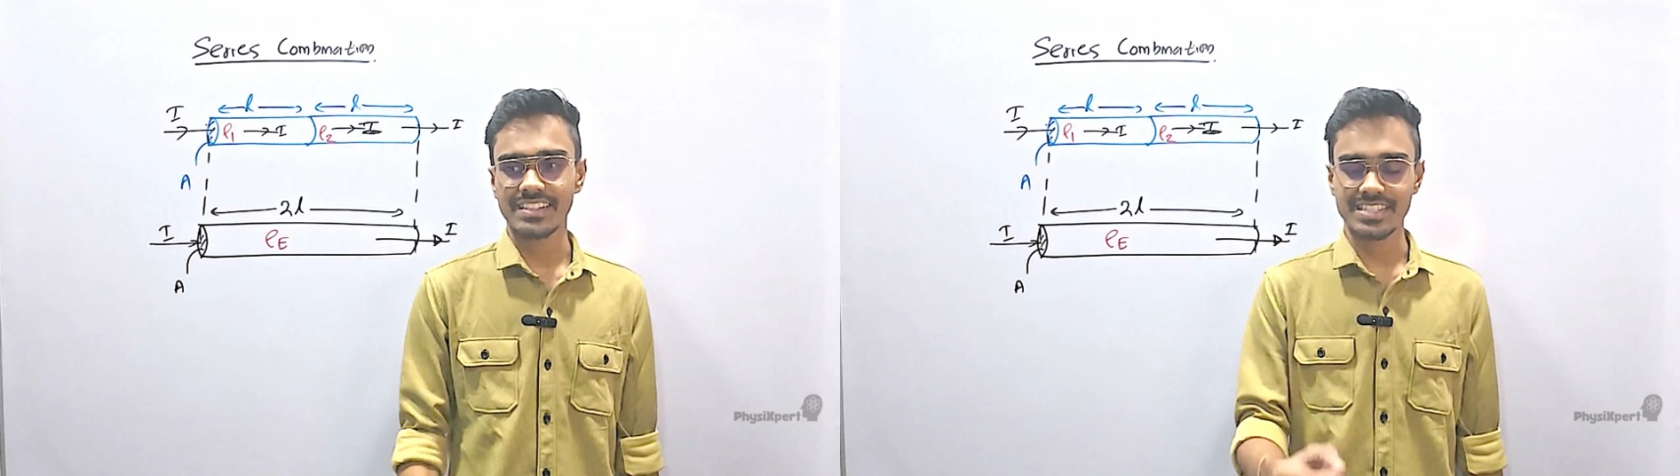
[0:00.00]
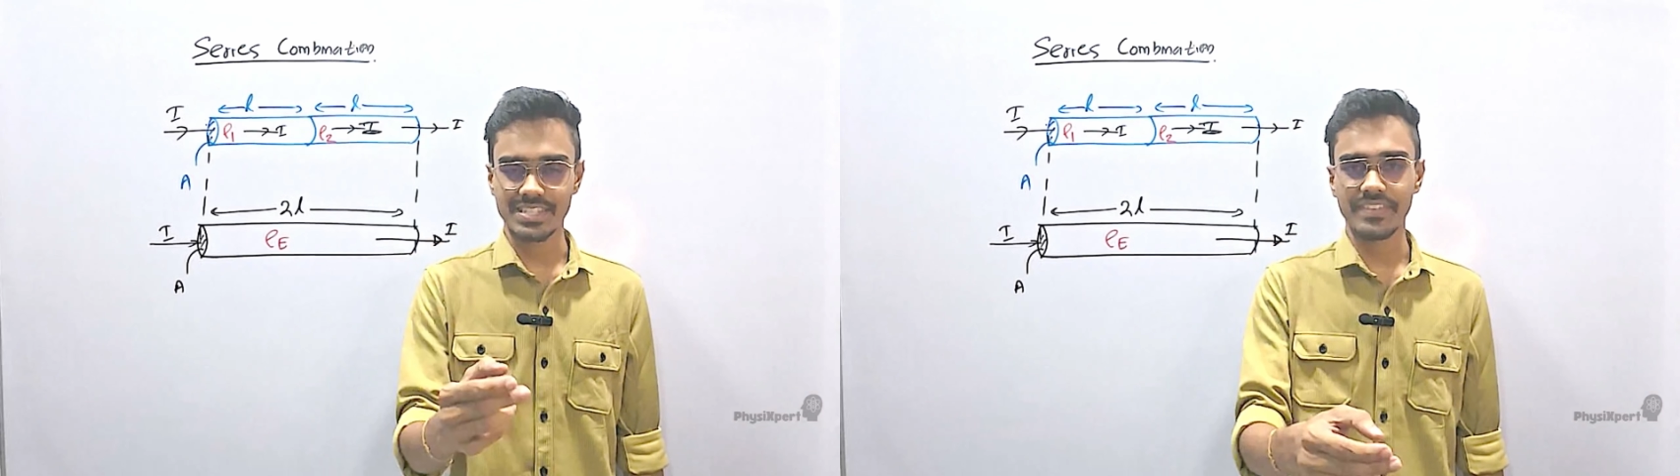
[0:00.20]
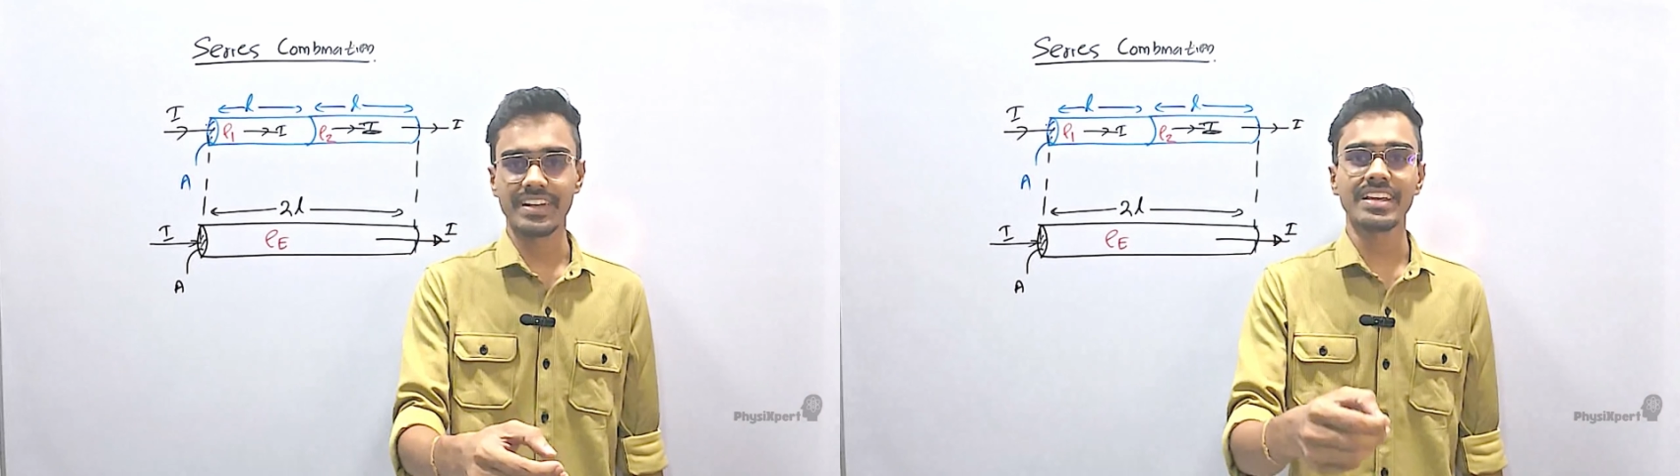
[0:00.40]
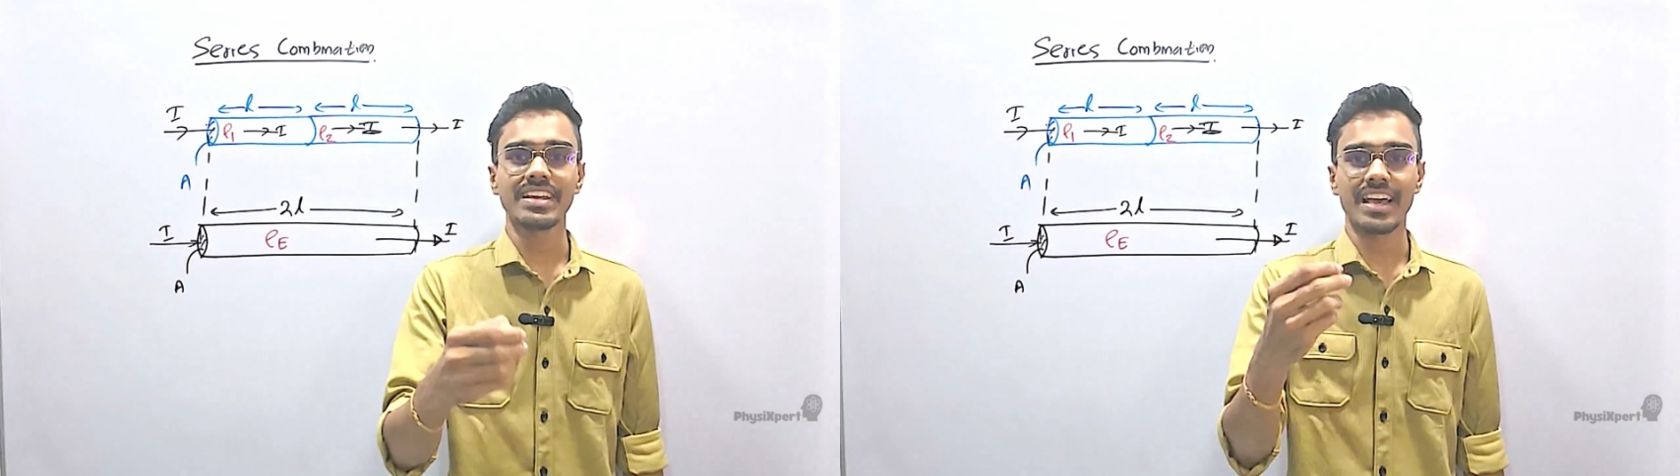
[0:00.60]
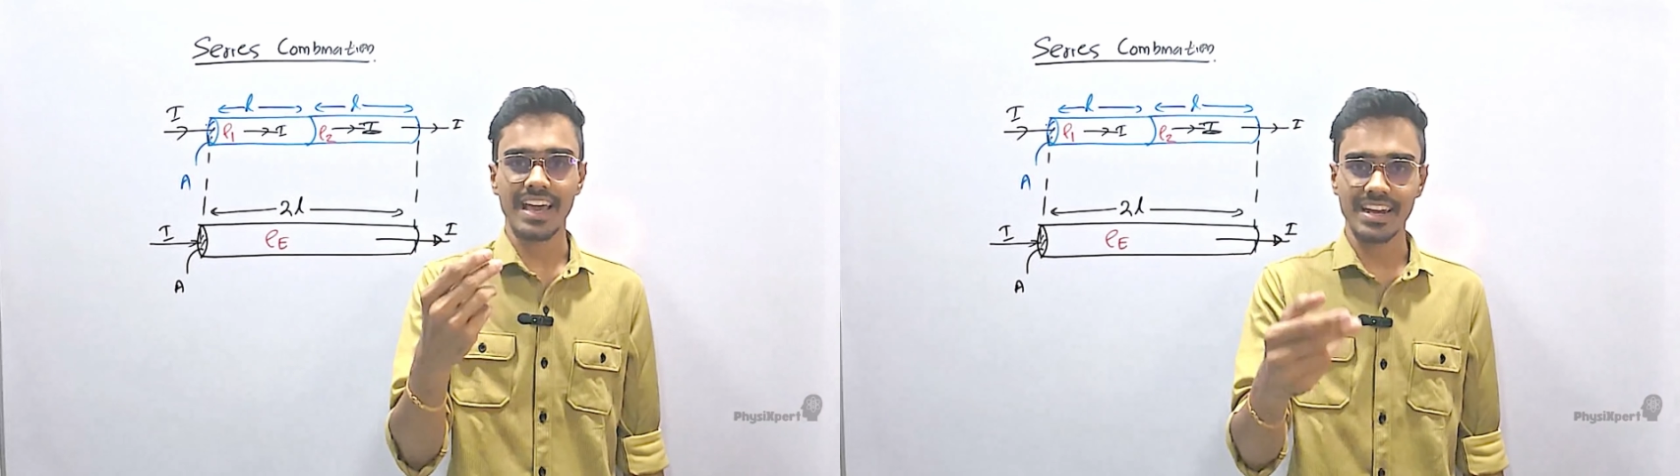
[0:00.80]

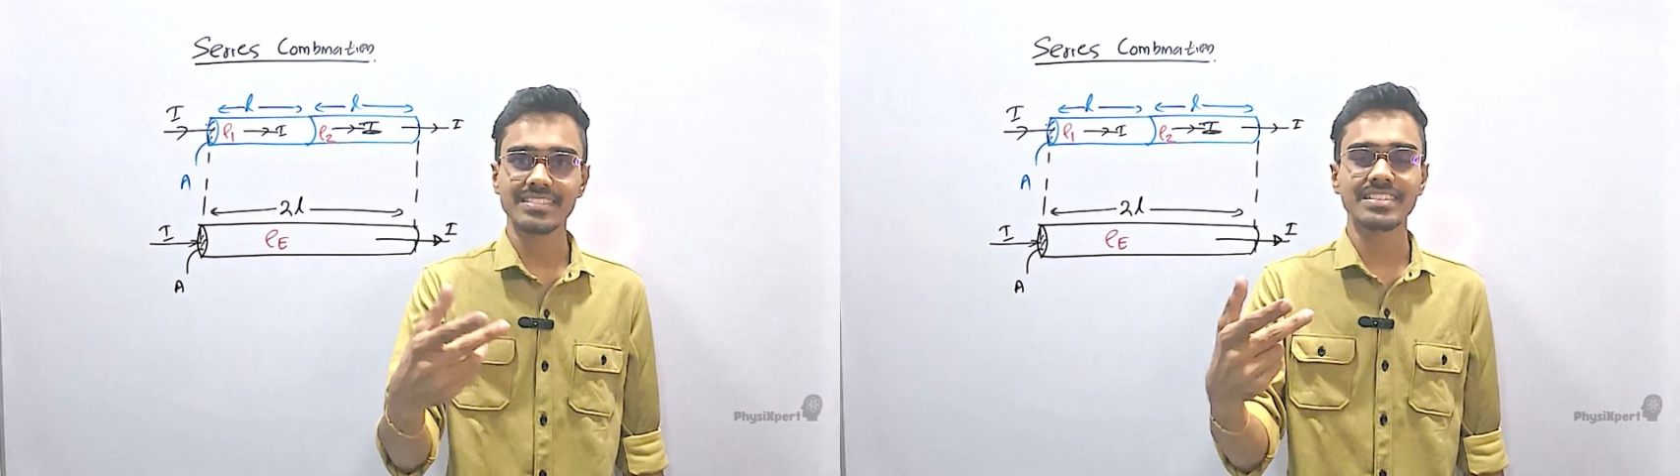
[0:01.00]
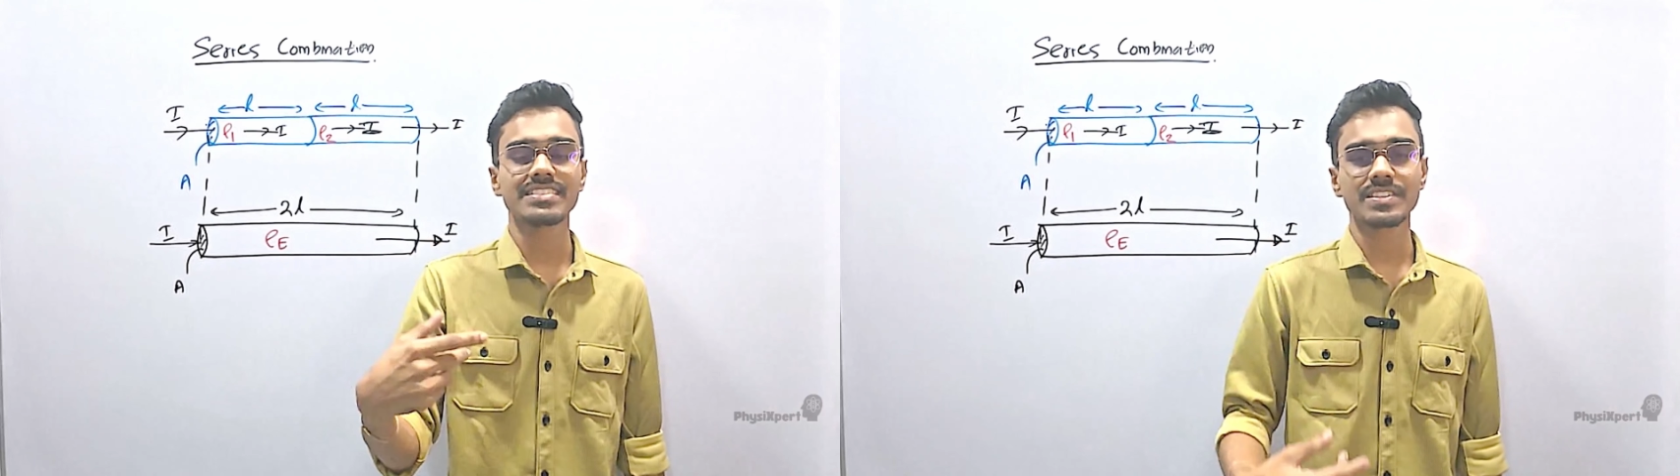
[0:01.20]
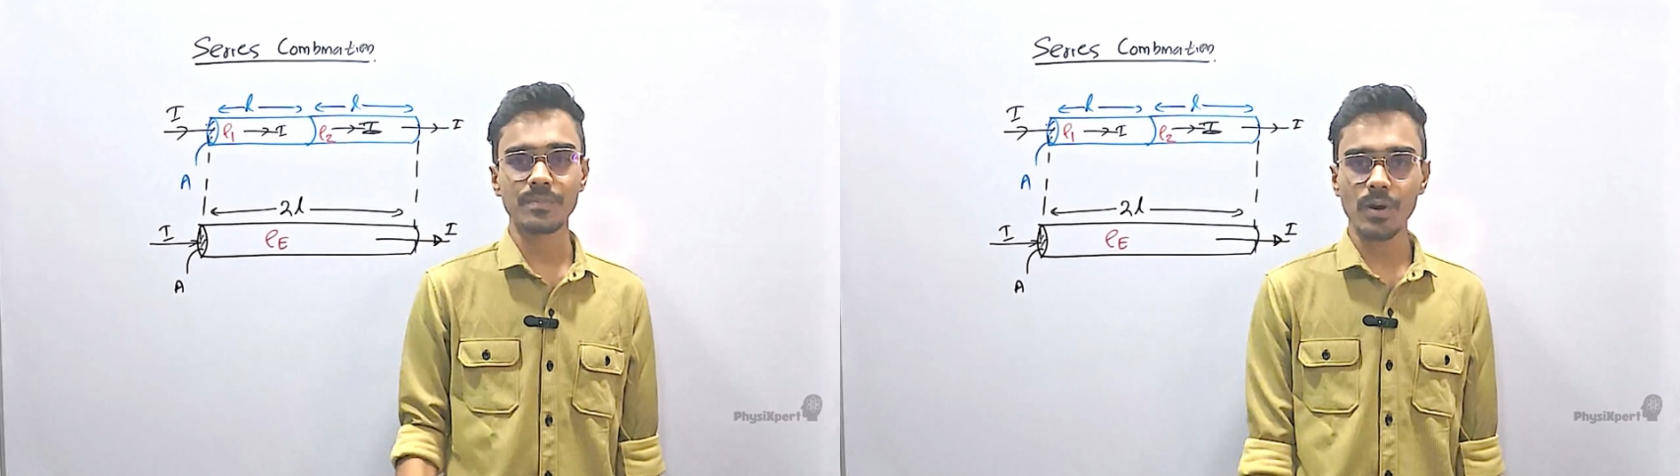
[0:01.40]
Resistivity and resistance